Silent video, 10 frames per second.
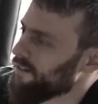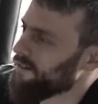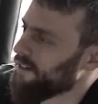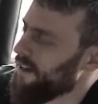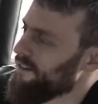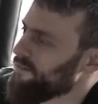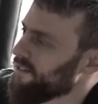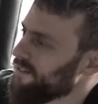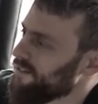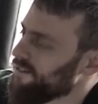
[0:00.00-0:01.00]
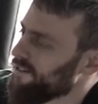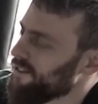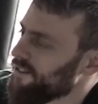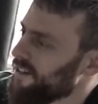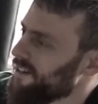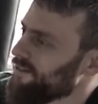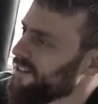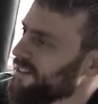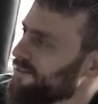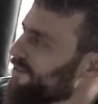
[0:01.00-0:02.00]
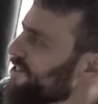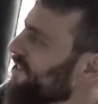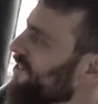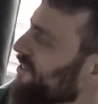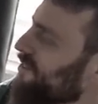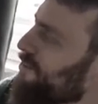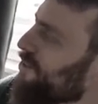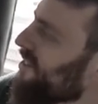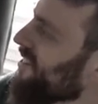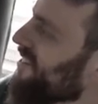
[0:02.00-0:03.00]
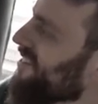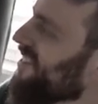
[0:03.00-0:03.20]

The cavemen didn't have like a fridge in the morning.